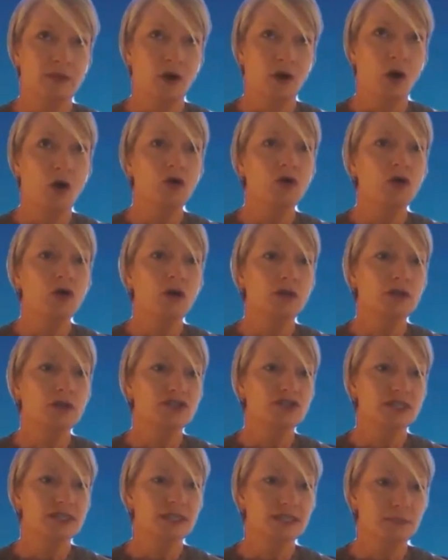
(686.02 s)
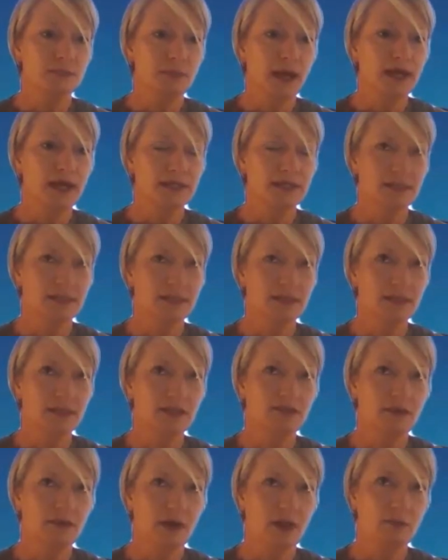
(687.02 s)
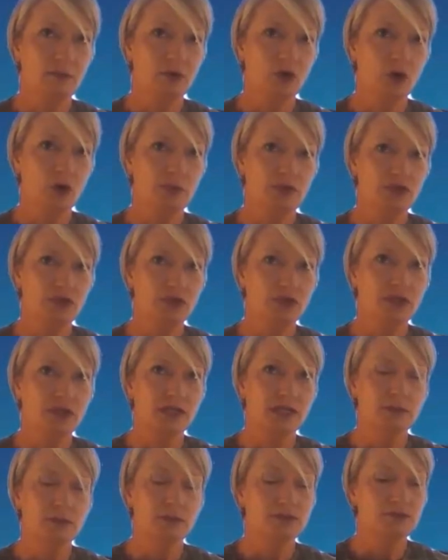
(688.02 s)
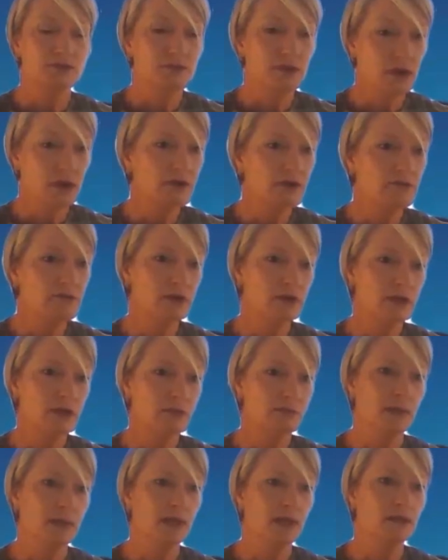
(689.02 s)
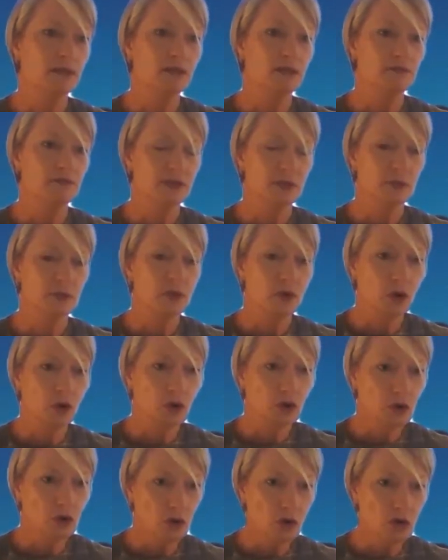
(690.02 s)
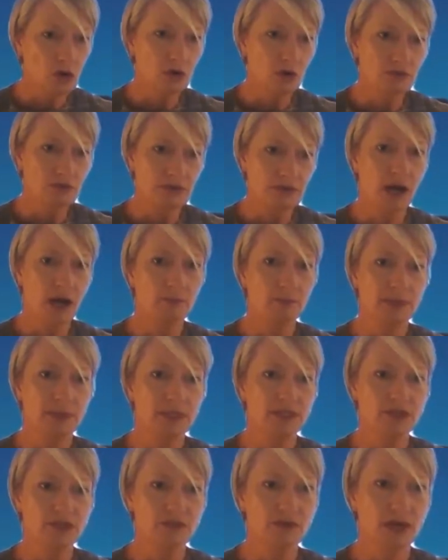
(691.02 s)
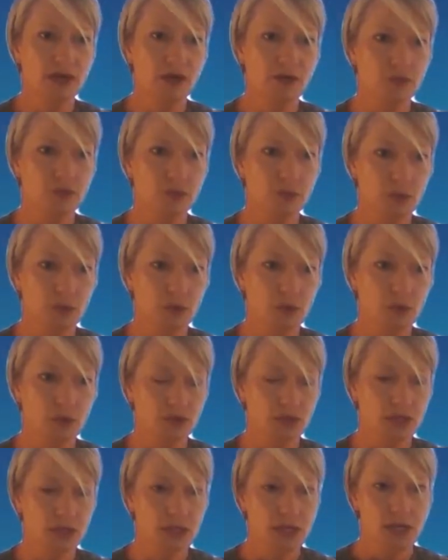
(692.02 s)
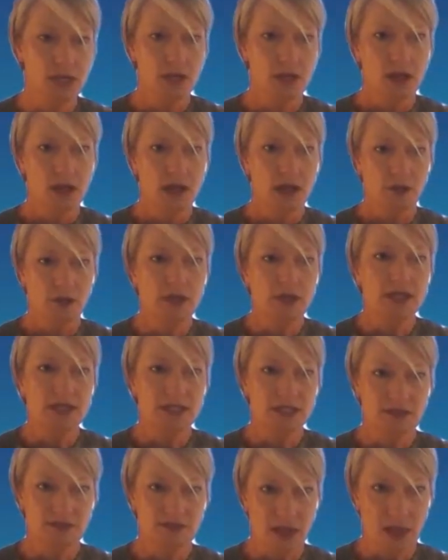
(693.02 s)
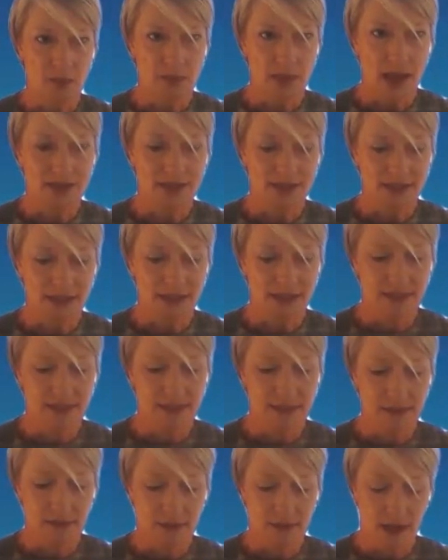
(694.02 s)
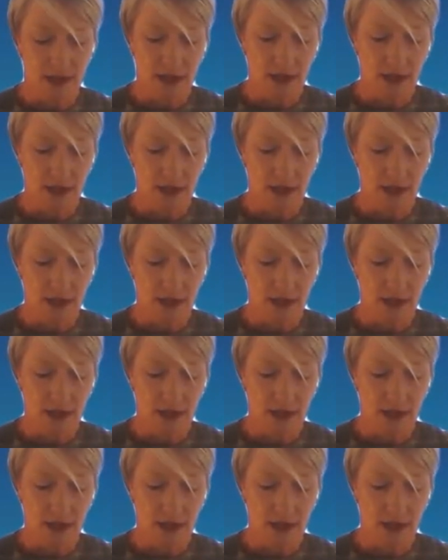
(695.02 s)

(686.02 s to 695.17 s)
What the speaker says: oncology space and the development opportunity, it was very, very competitive. There were a lot of companies around the world looking to develop assets